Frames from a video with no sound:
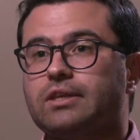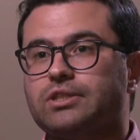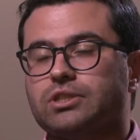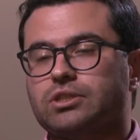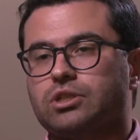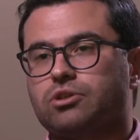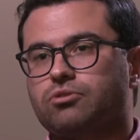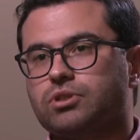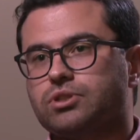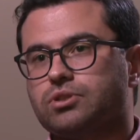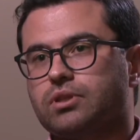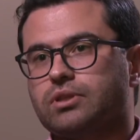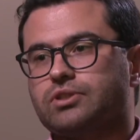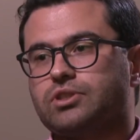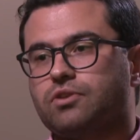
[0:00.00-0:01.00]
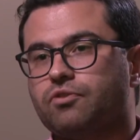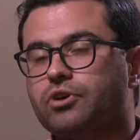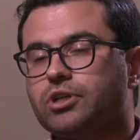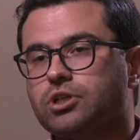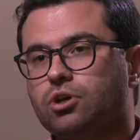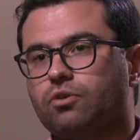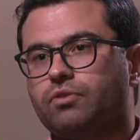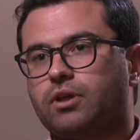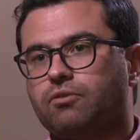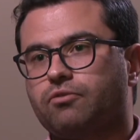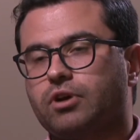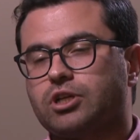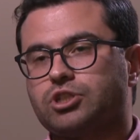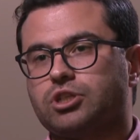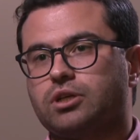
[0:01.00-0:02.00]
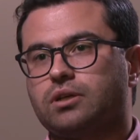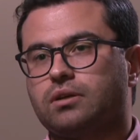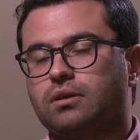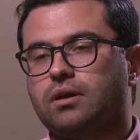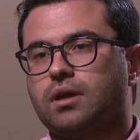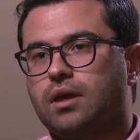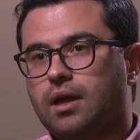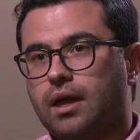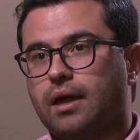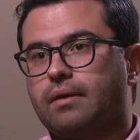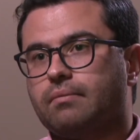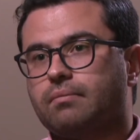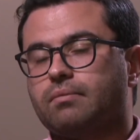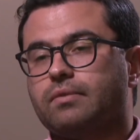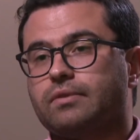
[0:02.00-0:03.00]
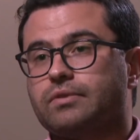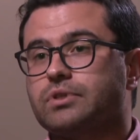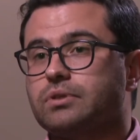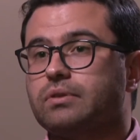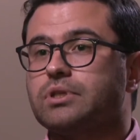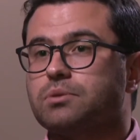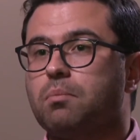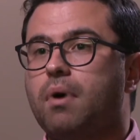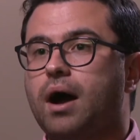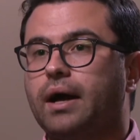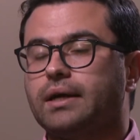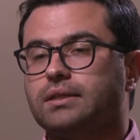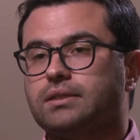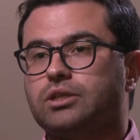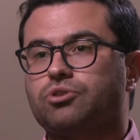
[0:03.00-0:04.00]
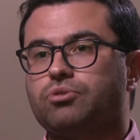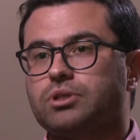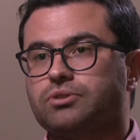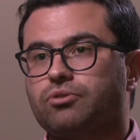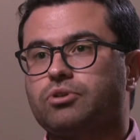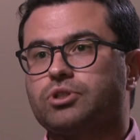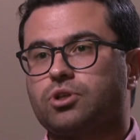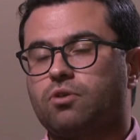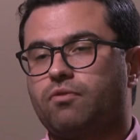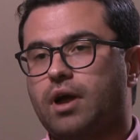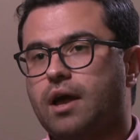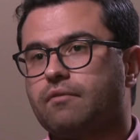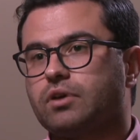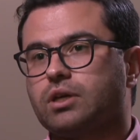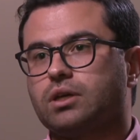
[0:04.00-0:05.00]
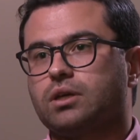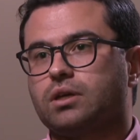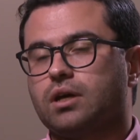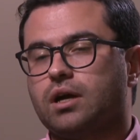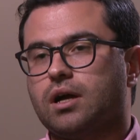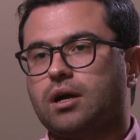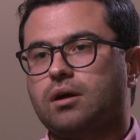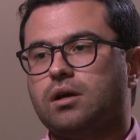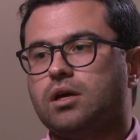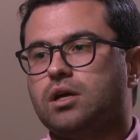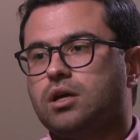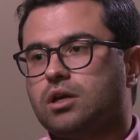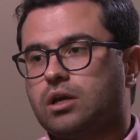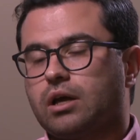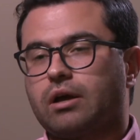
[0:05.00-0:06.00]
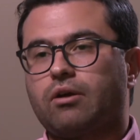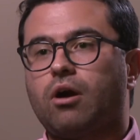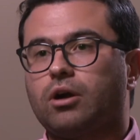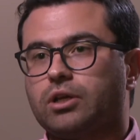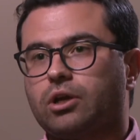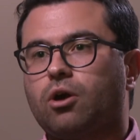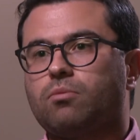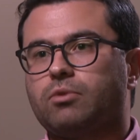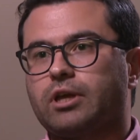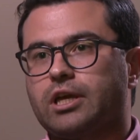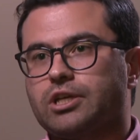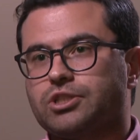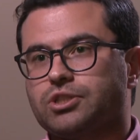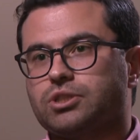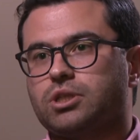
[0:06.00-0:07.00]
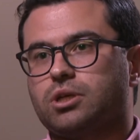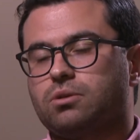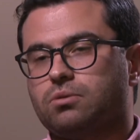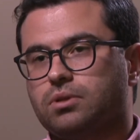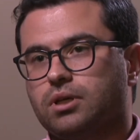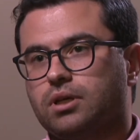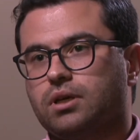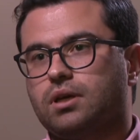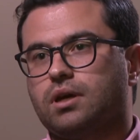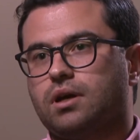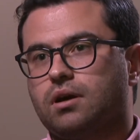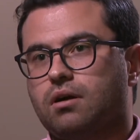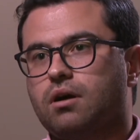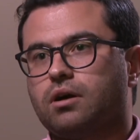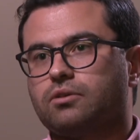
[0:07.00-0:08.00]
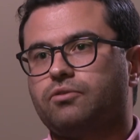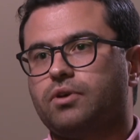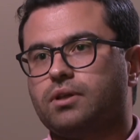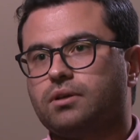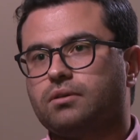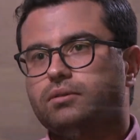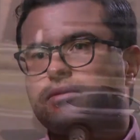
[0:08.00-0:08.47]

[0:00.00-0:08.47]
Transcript: least it decreases the severity of the infection, and this might decrease the risk of having cardiac complications, including heart failure.